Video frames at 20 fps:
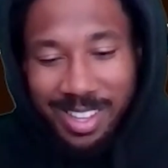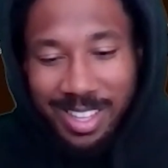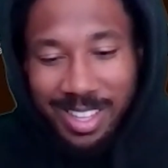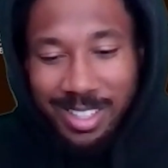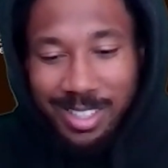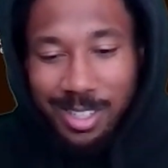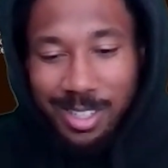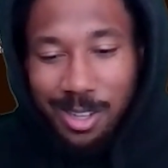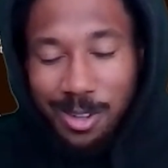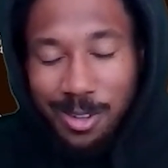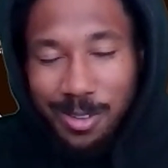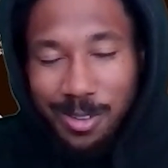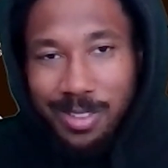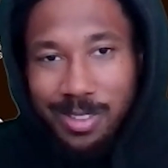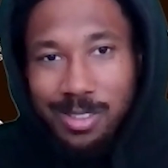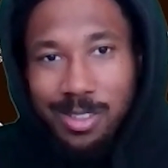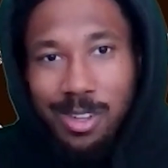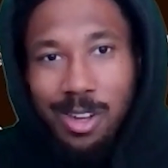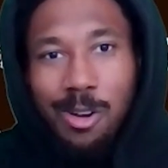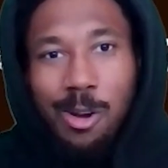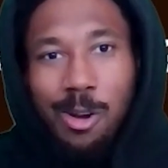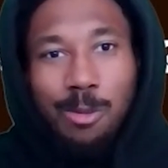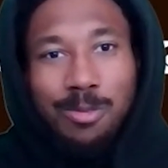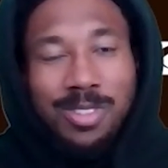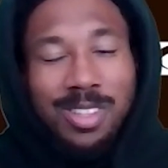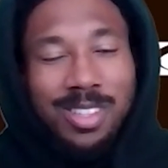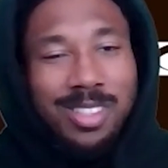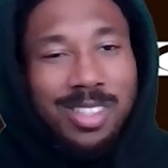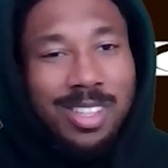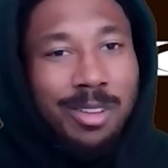So I, you know, hope
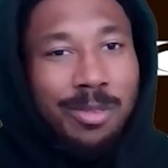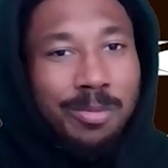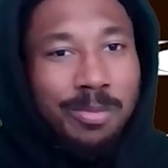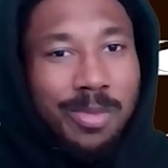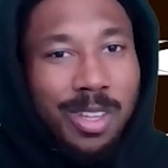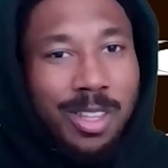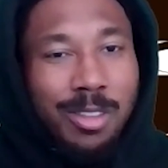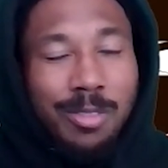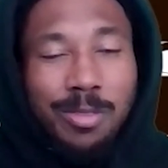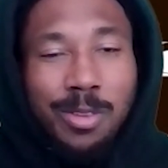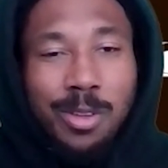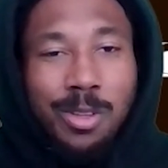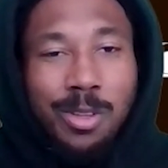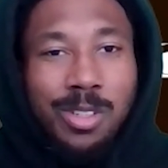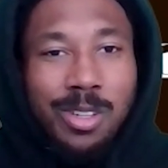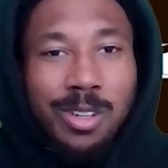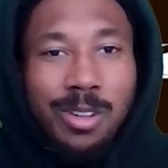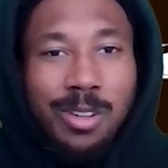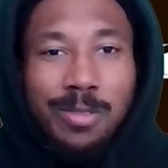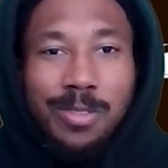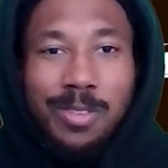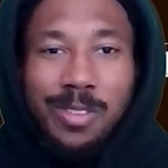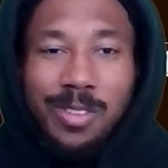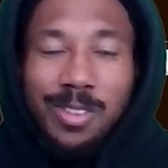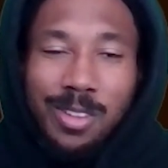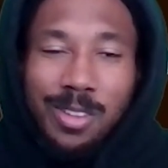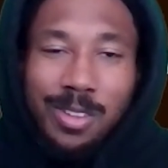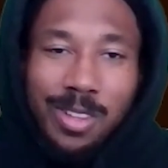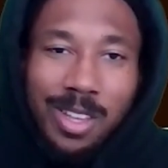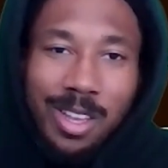to see him in the future if,
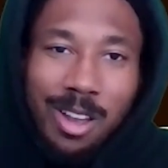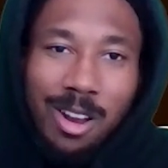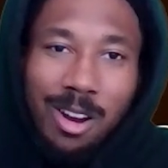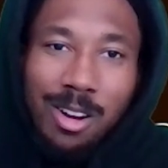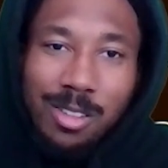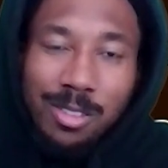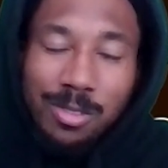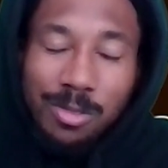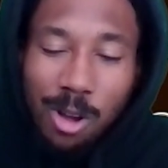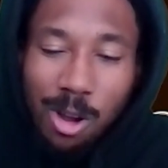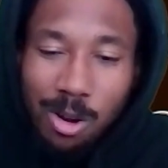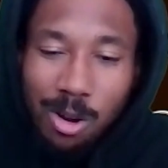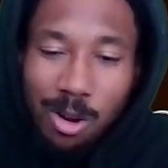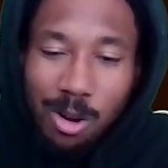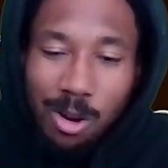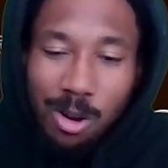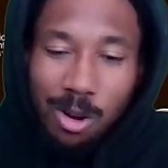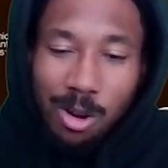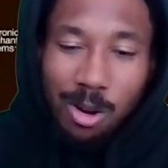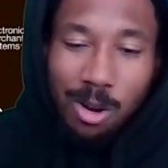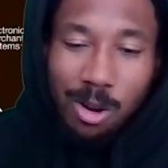you know, the cards fall right.